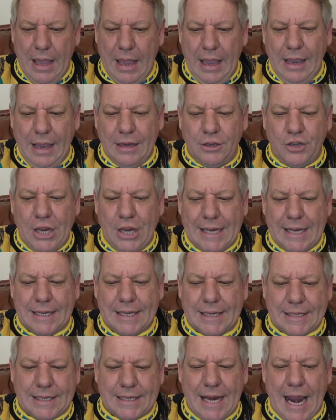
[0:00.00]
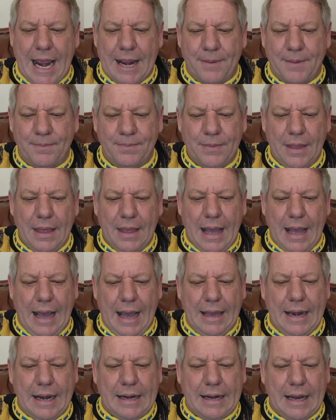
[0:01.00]
In Jesus' name,
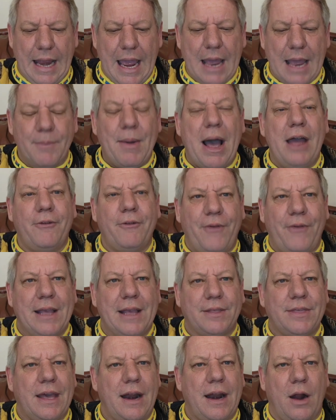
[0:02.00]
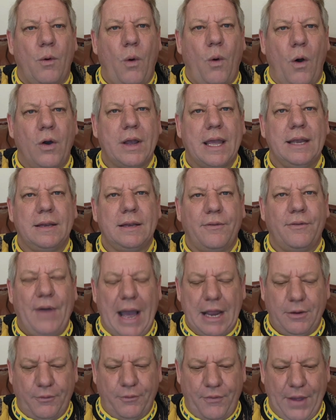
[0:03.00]
I declare by faith that I walk in
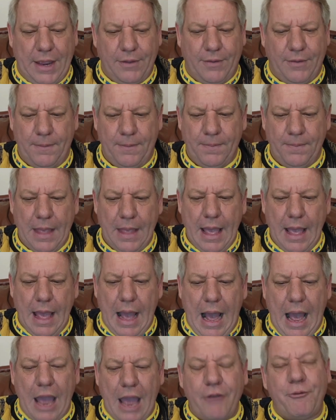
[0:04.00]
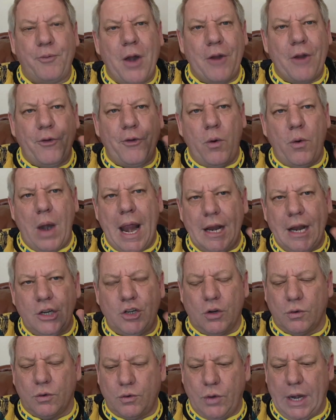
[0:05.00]
divine favor. I have
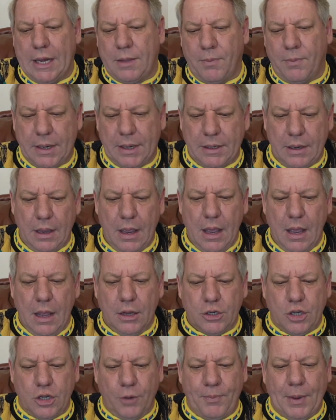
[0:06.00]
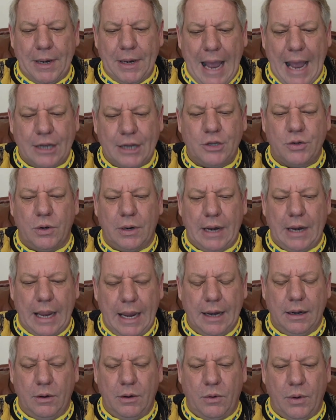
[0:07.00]
preferential treatment, supernatural
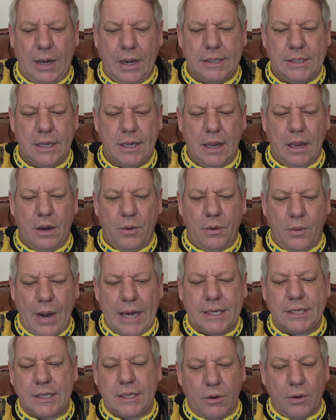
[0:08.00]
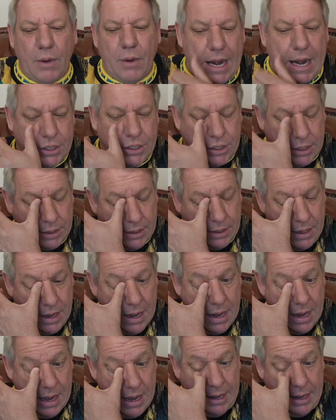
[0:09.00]
increase, restoration,
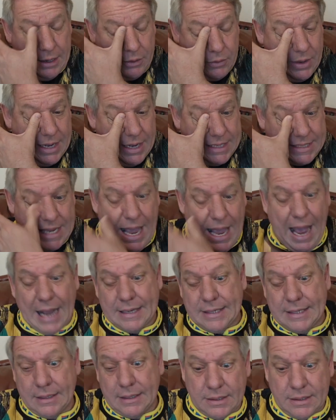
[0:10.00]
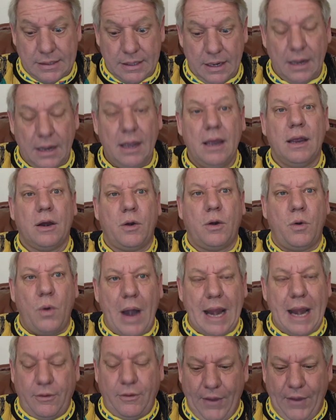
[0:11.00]
increased assets,
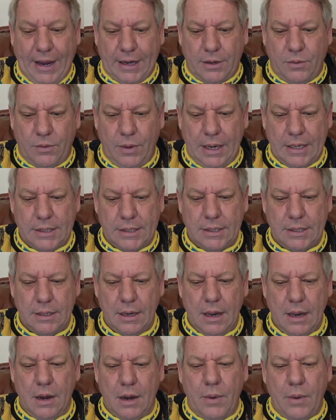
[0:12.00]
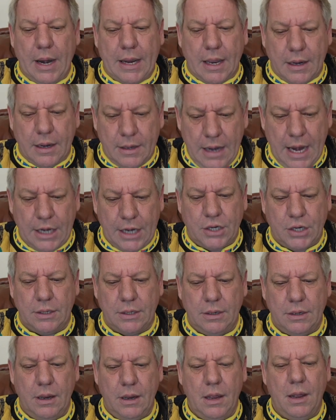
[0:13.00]
great victories,
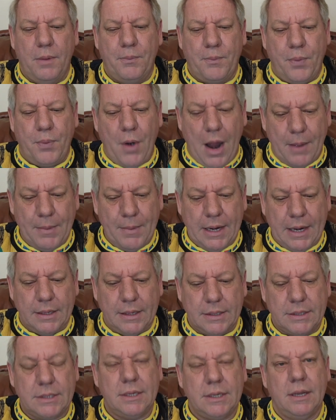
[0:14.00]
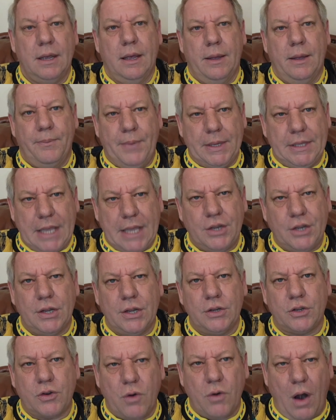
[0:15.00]
recognition, prominence,
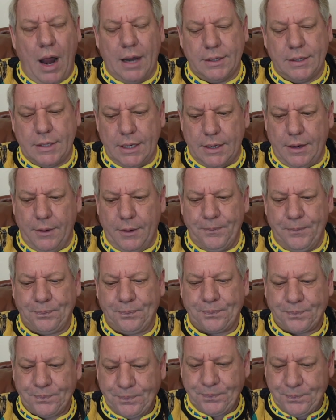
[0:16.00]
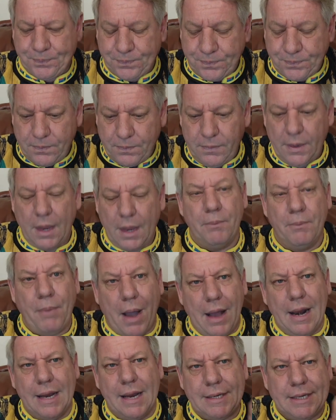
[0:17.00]
petitions granted,
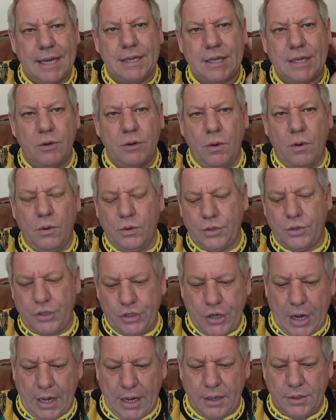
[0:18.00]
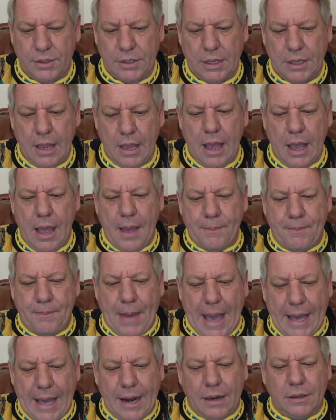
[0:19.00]
policies and rules changed,
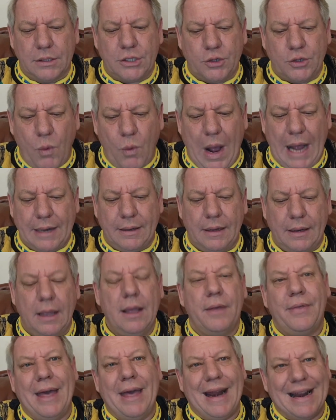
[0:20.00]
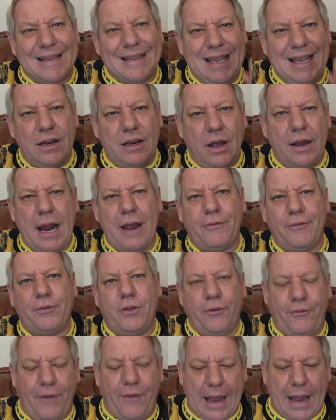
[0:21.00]
battles won that I did not have
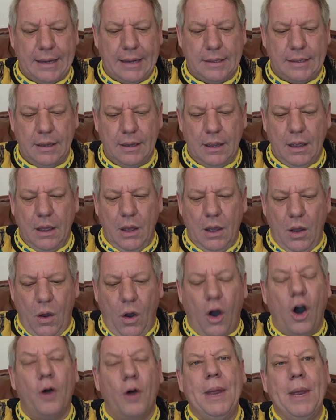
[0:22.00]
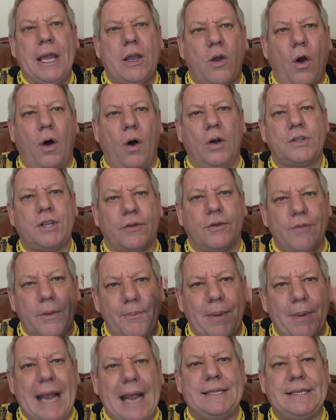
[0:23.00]
to fight, all because of the
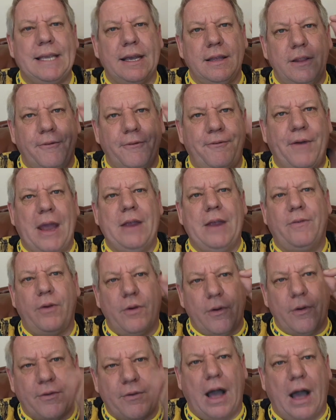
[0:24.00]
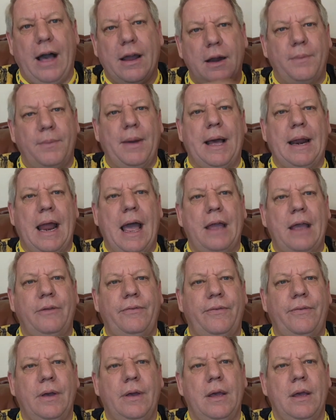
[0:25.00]
blessing and the favor of God on my life.